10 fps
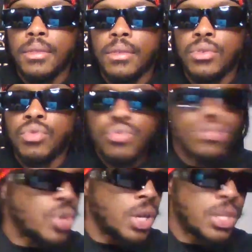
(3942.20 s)

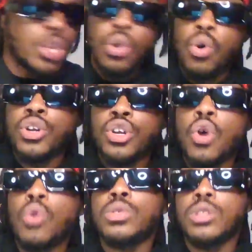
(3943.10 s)
The Lord
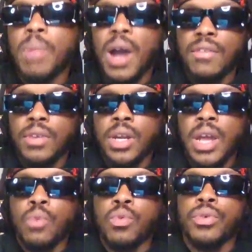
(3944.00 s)
knows the poverty
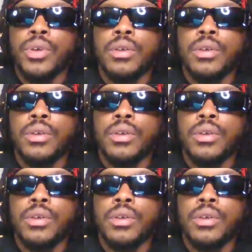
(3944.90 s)
that we're in.